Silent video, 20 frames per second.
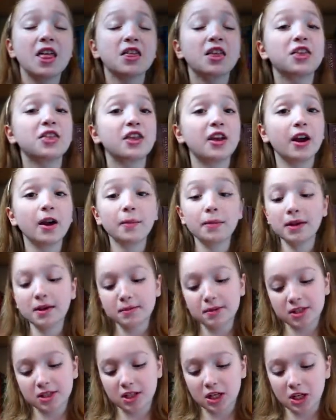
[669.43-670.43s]
The therapy
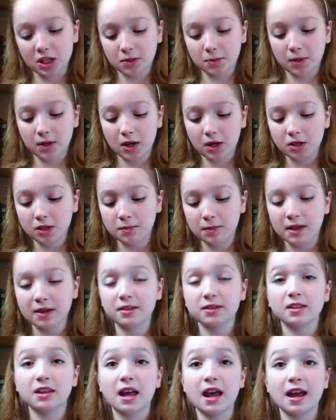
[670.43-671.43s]
massage bar
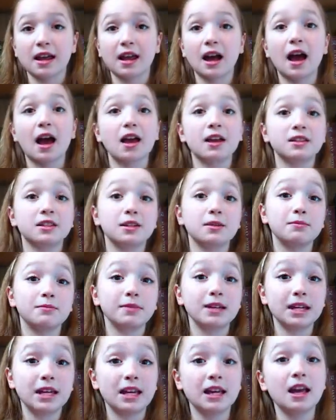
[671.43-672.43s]
smells like, to
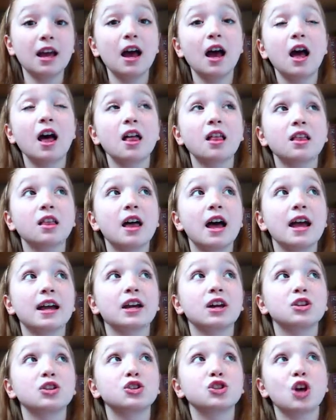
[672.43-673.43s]
me,
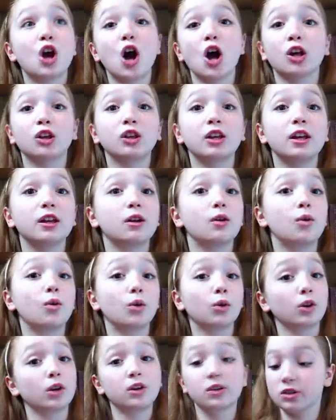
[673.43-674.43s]
like chocolate
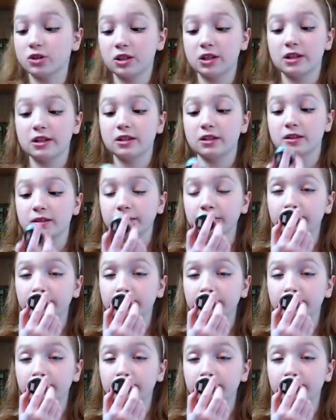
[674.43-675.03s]
oranges.